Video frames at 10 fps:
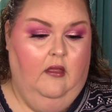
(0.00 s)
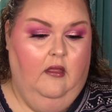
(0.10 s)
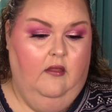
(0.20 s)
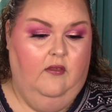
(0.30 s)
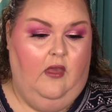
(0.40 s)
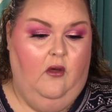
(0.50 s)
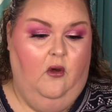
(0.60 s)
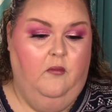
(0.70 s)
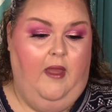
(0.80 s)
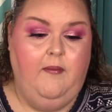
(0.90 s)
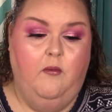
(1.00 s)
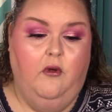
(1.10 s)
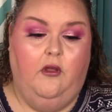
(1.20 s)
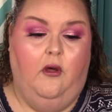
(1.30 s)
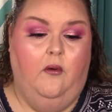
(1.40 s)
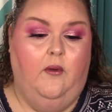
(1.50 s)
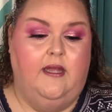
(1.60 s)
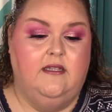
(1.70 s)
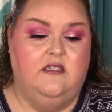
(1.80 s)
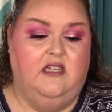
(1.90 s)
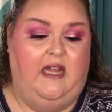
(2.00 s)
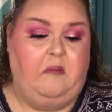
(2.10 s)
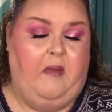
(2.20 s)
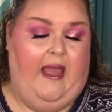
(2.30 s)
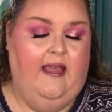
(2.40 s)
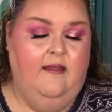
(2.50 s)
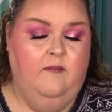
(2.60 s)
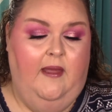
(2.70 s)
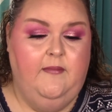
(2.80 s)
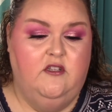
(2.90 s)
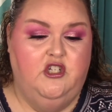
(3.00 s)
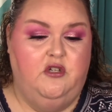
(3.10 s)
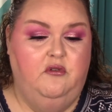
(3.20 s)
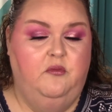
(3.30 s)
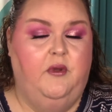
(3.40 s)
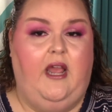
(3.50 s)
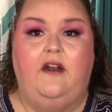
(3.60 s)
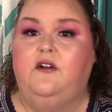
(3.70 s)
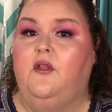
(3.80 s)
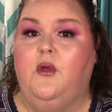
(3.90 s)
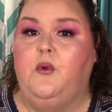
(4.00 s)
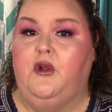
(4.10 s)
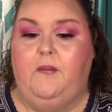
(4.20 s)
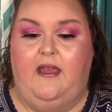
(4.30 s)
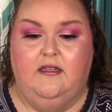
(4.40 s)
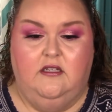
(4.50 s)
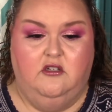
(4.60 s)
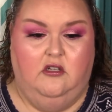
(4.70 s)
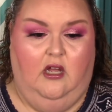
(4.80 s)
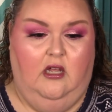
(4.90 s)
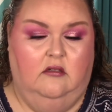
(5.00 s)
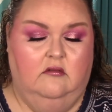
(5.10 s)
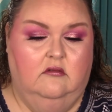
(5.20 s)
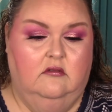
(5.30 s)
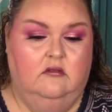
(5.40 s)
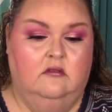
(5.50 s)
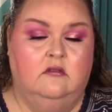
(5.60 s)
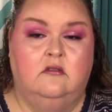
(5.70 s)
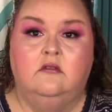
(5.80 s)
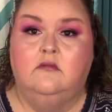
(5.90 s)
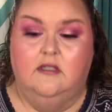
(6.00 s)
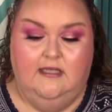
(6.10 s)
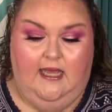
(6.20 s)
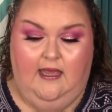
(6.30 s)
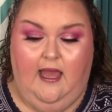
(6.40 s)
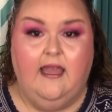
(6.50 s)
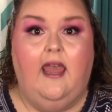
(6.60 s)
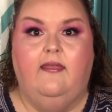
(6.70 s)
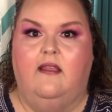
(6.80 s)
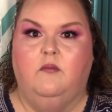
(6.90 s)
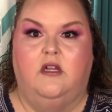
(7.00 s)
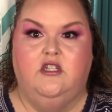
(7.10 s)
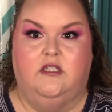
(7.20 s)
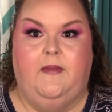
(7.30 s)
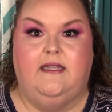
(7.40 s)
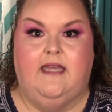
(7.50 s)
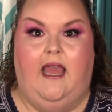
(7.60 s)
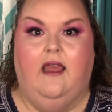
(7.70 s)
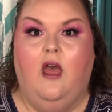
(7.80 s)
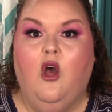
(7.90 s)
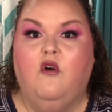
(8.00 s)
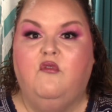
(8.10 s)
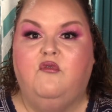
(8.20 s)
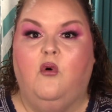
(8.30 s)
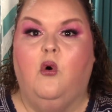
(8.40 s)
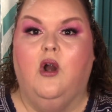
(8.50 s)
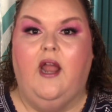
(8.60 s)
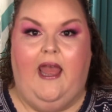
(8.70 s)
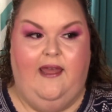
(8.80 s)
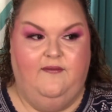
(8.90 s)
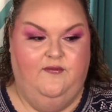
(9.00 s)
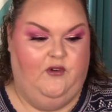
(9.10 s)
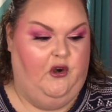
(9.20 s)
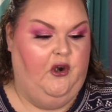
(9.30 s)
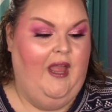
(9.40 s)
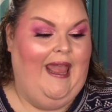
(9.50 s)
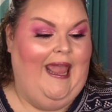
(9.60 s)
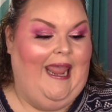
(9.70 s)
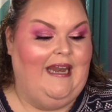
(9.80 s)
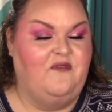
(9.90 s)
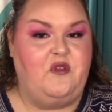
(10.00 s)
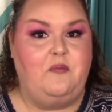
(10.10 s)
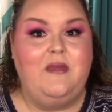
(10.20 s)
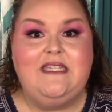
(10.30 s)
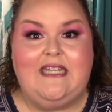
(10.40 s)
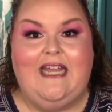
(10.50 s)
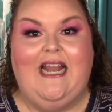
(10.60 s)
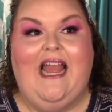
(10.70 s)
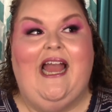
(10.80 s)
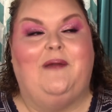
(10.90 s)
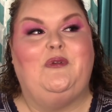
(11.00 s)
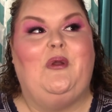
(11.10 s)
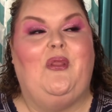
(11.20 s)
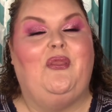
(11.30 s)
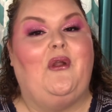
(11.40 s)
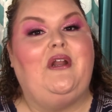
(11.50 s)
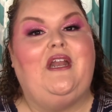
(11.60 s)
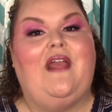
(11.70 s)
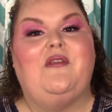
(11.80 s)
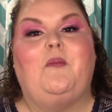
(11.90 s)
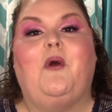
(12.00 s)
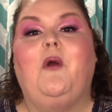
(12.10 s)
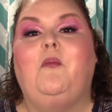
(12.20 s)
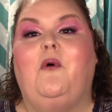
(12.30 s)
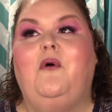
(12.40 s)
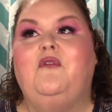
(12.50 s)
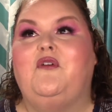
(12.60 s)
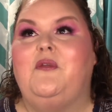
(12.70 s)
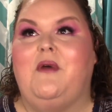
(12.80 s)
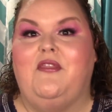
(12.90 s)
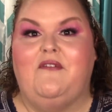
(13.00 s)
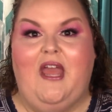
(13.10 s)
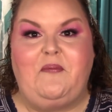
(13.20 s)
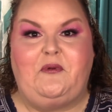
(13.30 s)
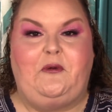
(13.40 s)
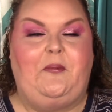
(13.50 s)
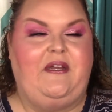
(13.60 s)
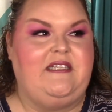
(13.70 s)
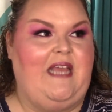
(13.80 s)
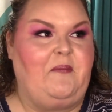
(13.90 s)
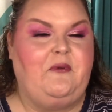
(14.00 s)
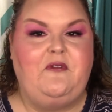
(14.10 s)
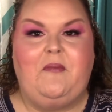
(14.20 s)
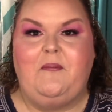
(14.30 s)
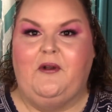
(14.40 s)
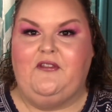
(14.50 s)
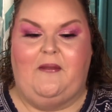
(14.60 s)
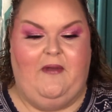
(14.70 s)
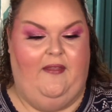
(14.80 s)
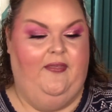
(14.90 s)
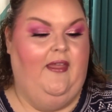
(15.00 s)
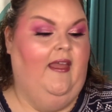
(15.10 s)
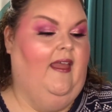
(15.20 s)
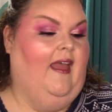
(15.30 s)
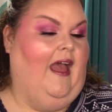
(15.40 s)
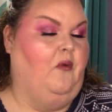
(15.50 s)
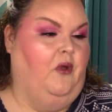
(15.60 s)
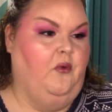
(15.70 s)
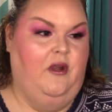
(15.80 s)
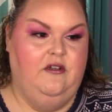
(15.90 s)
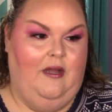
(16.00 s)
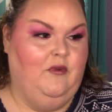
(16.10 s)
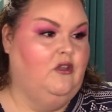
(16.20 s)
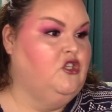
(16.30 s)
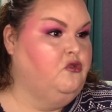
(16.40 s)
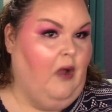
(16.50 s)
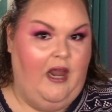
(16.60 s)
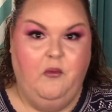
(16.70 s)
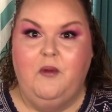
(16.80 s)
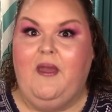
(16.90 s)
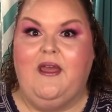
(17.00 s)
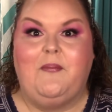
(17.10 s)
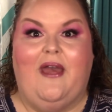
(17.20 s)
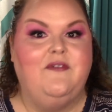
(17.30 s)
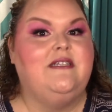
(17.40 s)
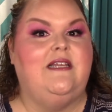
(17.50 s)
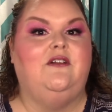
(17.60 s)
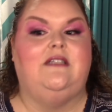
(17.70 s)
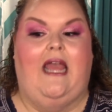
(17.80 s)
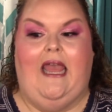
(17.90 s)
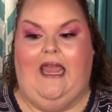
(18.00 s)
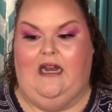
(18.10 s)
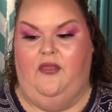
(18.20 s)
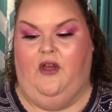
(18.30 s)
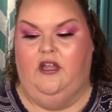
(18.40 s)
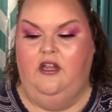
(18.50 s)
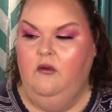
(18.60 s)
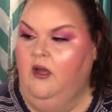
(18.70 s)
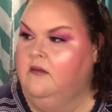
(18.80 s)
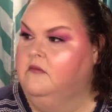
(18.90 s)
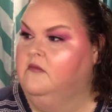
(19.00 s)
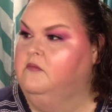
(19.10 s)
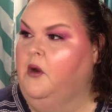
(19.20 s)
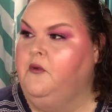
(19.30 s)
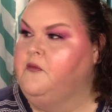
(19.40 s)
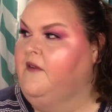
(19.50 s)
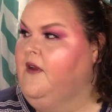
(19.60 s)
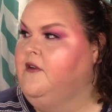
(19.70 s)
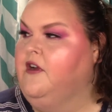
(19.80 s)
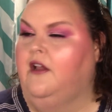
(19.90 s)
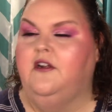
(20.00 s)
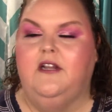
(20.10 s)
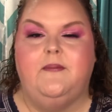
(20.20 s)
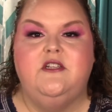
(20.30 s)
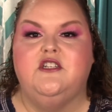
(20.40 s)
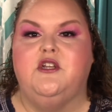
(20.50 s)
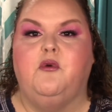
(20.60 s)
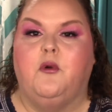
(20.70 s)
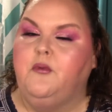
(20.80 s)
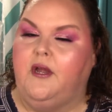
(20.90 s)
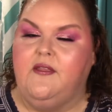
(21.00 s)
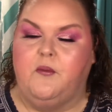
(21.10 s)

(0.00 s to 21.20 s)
So maybe we'll go in like May, maybe June, but I don't know that we're going to make it to July. We'll see. Again, these blushes may take forever. And if you missed it, I'm doing thirty days of purple for the month of April because April is my birthday month. I want to wear, I want to try to wear makeup every single day. And I thought, you know what? Purple's my favorite color. Let me just incorporate some